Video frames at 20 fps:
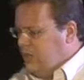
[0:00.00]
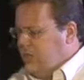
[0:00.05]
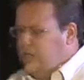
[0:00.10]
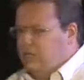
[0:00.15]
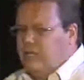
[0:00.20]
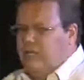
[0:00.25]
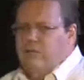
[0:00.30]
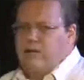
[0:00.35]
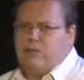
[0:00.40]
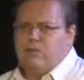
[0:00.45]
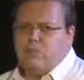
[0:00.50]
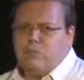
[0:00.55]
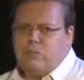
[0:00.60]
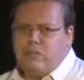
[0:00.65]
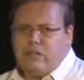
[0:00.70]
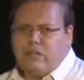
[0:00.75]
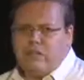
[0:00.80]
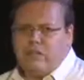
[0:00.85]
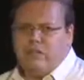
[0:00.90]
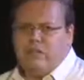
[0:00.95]
uh, ad
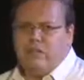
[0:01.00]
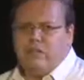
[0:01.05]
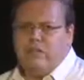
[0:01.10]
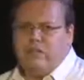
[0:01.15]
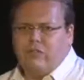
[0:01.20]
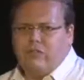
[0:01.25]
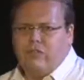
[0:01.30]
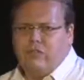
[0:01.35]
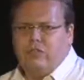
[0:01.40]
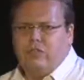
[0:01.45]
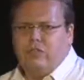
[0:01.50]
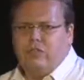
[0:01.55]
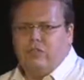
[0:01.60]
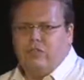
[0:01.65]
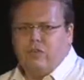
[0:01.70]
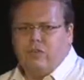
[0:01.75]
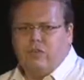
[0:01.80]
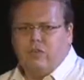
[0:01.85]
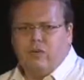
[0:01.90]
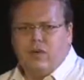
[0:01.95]
spend uh, for
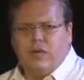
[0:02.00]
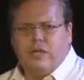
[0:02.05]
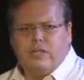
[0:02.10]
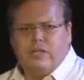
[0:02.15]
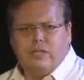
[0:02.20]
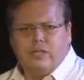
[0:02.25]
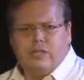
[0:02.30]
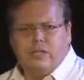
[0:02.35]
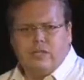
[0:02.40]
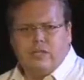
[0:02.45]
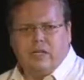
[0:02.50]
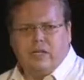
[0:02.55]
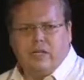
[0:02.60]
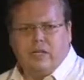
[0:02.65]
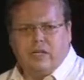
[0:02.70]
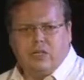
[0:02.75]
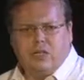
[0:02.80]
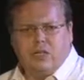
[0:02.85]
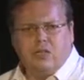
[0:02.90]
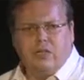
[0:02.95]
digital is quite
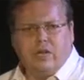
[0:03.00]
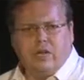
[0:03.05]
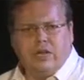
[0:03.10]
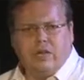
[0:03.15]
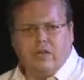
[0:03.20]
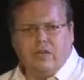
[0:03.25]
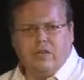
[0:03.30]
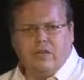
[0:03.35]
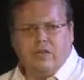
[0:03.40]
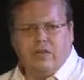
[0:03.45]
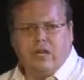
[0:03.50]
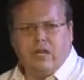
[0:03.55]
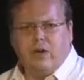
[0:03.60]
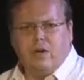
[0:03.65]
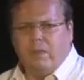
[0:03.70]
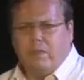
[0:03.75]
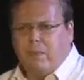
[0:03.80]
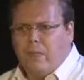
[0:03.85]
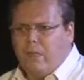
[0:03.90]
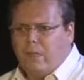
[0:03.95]
is quite healthy
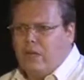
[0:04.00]
now.